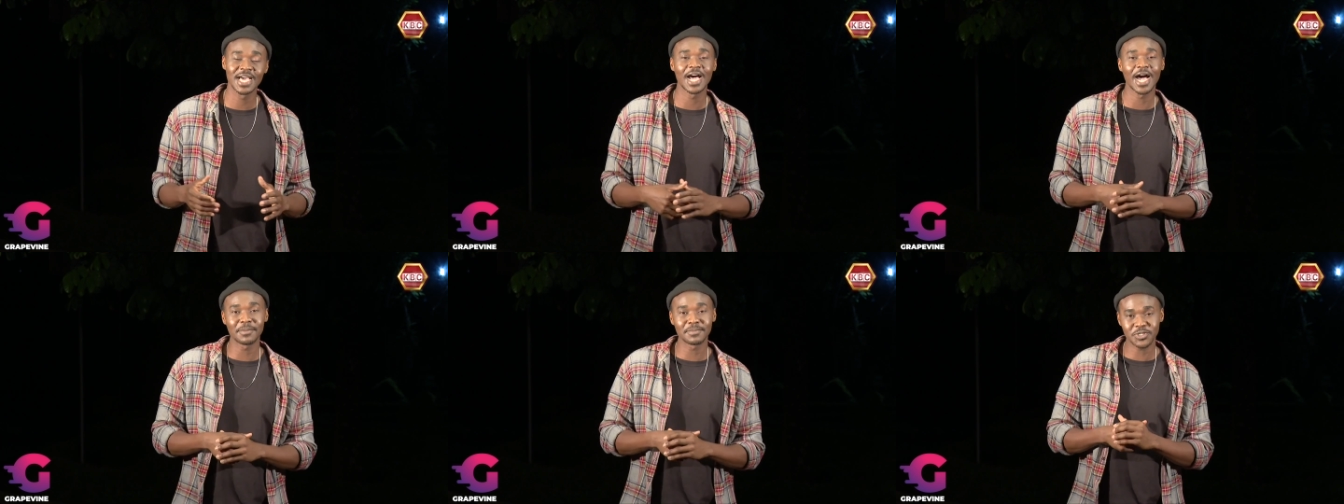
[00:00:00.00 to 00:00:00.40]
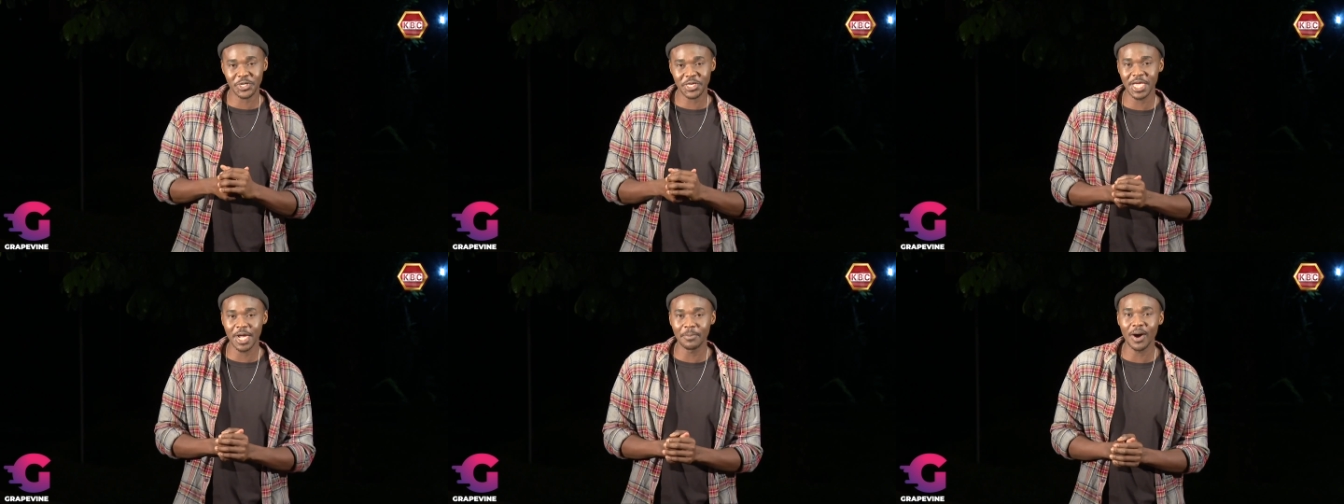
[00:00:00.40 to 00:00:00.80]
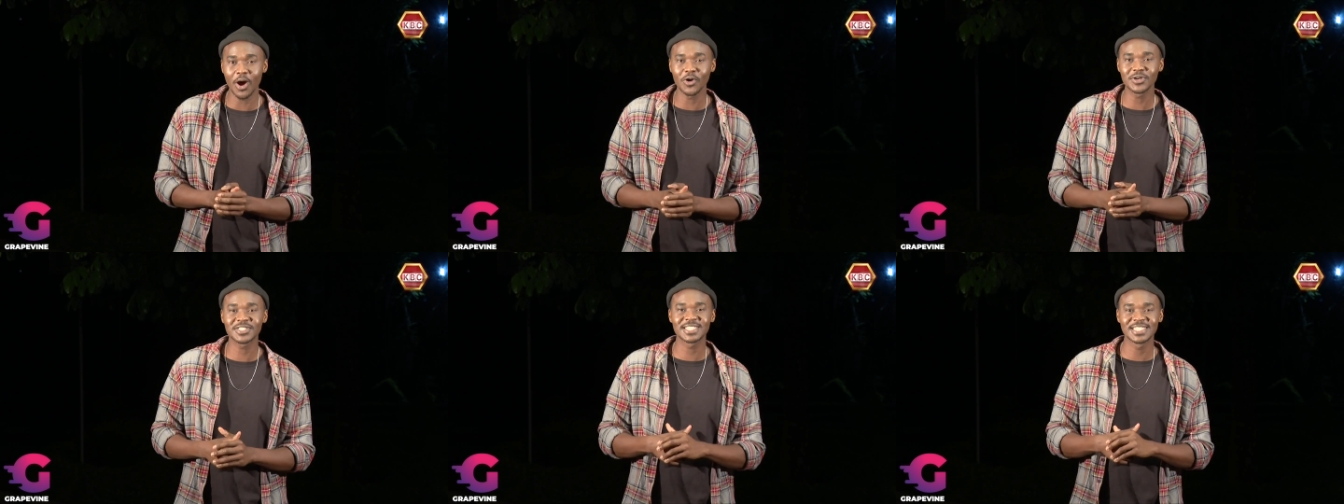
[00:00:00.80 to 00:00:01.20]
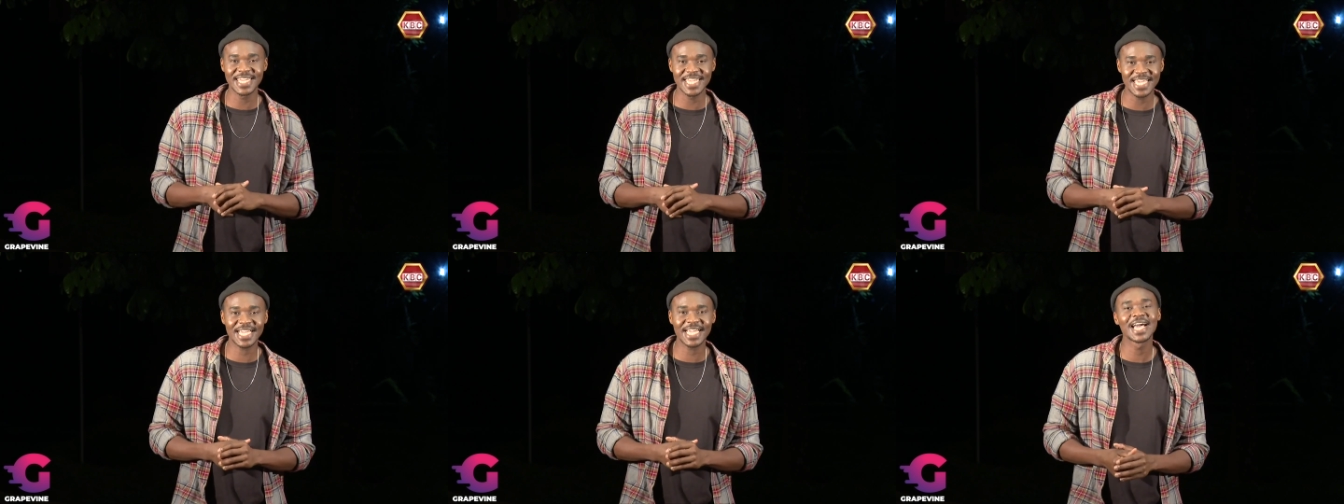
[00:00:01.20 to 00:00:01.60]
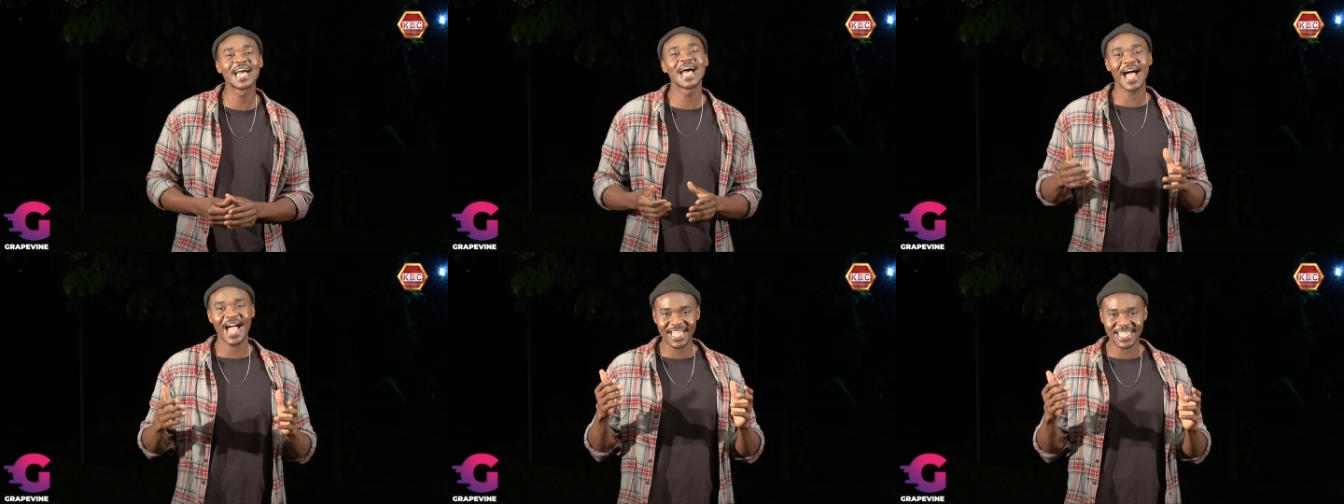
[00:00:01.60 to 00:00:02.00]
I'm talking about Nick
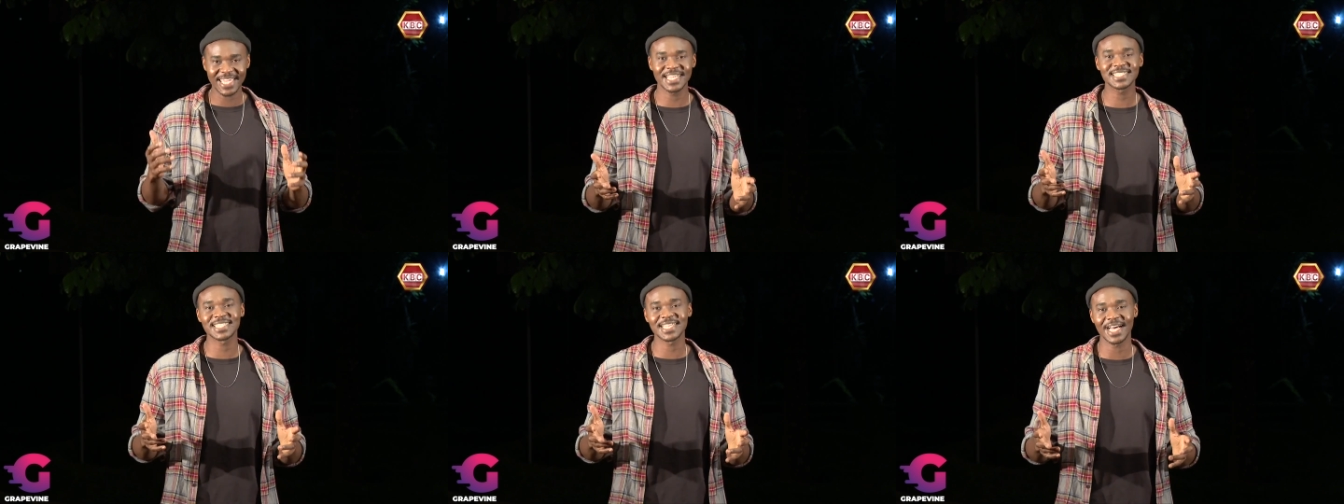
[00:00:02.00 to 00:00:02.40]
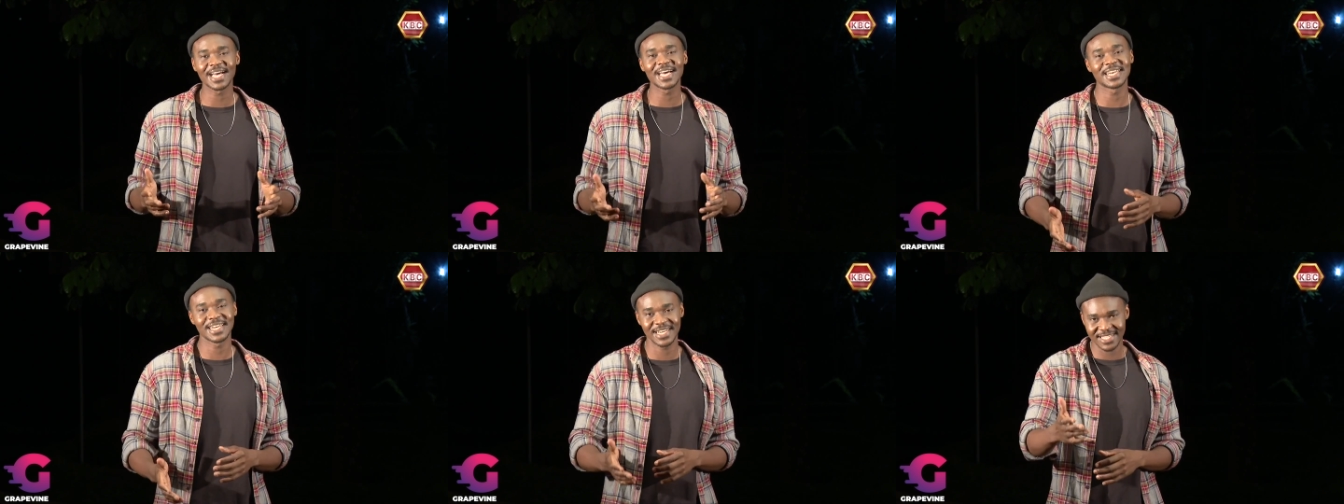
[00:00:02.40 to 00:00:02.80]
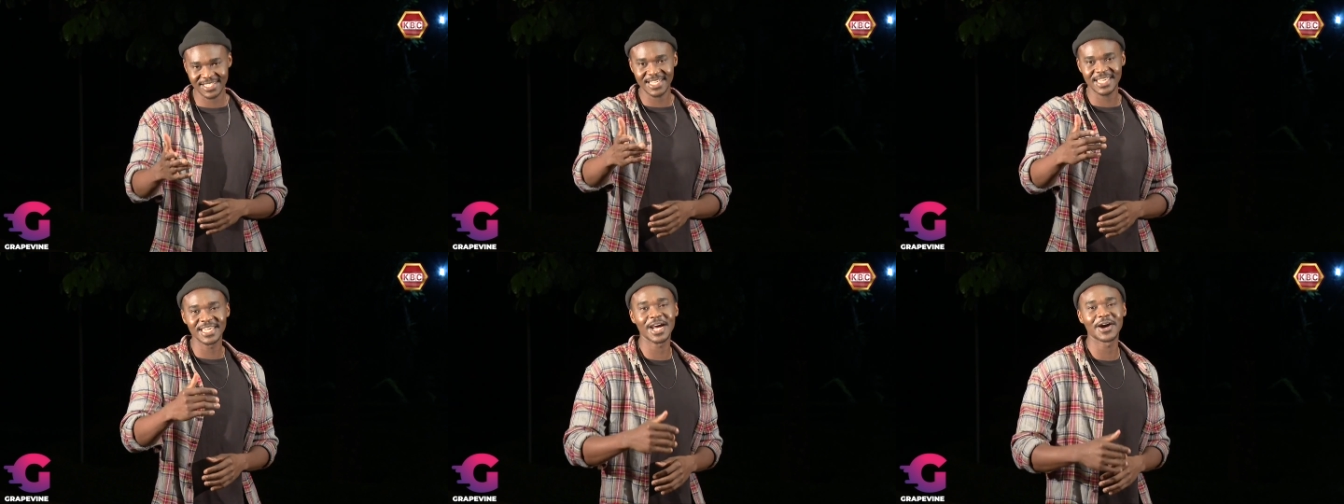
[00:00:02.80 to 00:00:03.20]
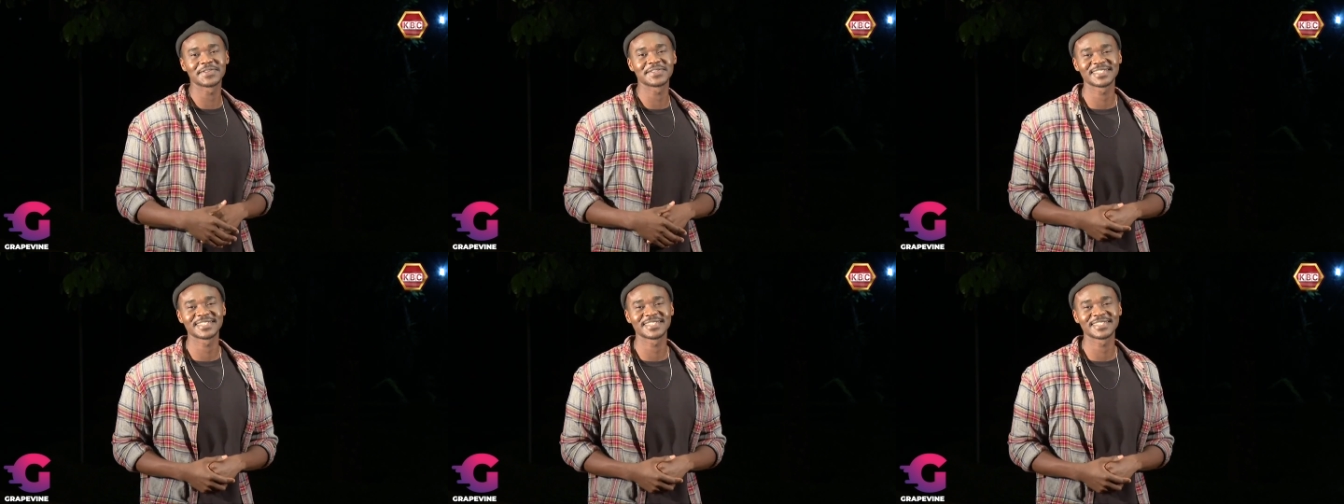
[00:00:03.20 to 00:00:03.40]
Agesa. Let's check it out.